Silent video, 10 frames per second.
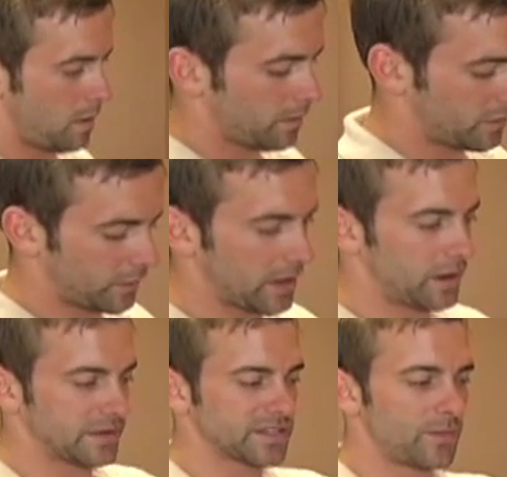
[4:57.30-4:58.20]
So again,
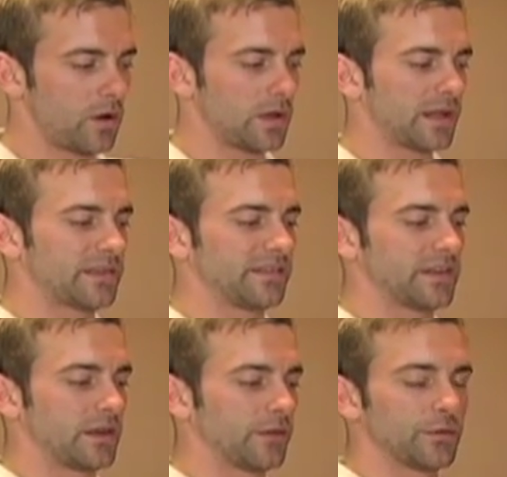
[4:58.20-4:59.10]
on the small latte, it's
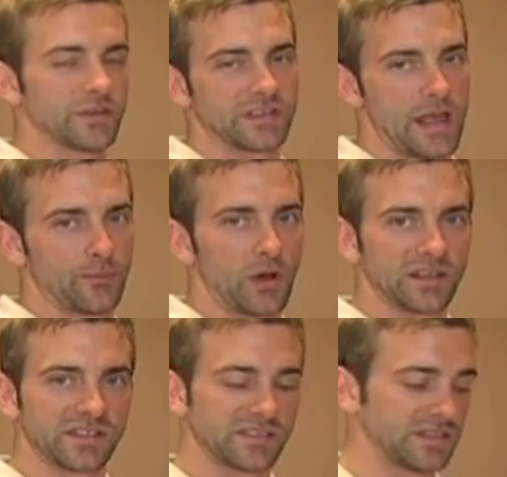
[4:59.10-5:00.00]
going to go through the same
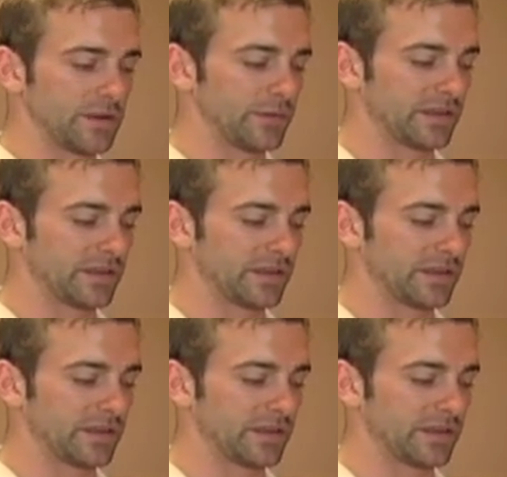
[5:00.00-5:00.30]
process as it did with